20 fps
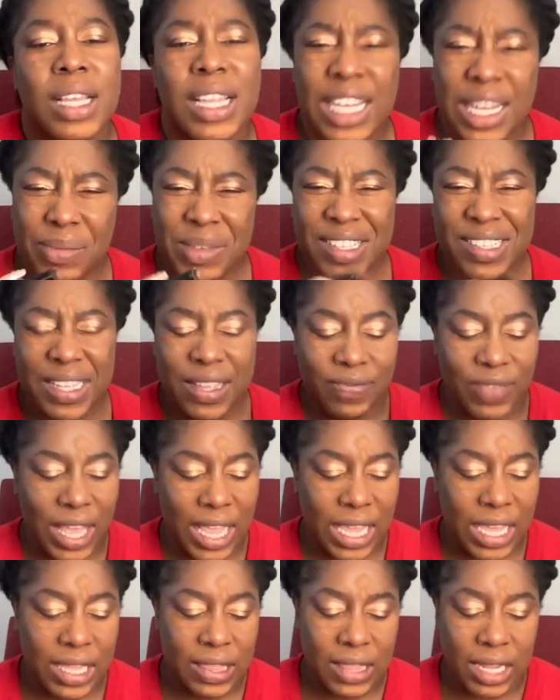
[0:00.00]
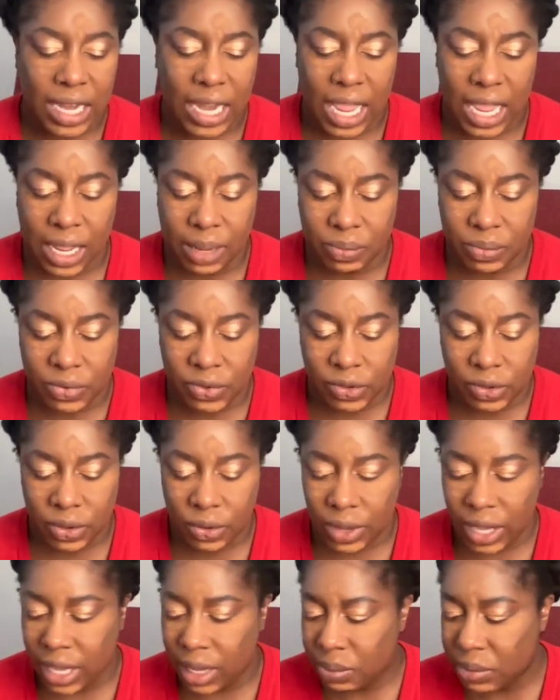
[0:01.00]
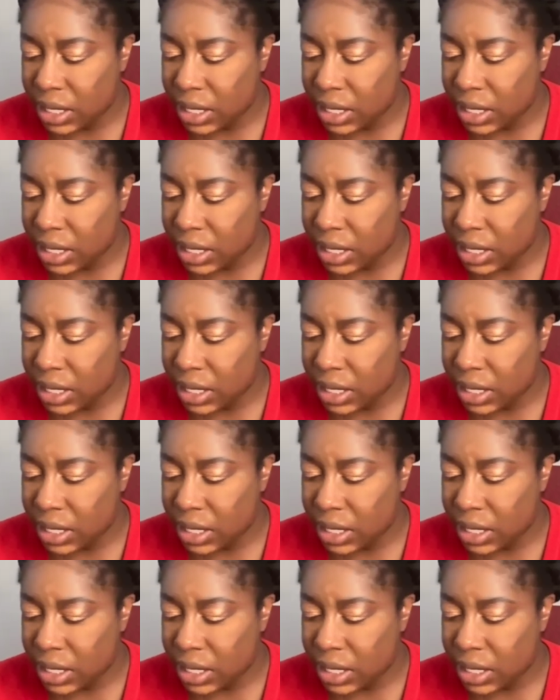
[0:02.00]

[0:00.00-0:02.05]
Let me see if I can get the names, okay?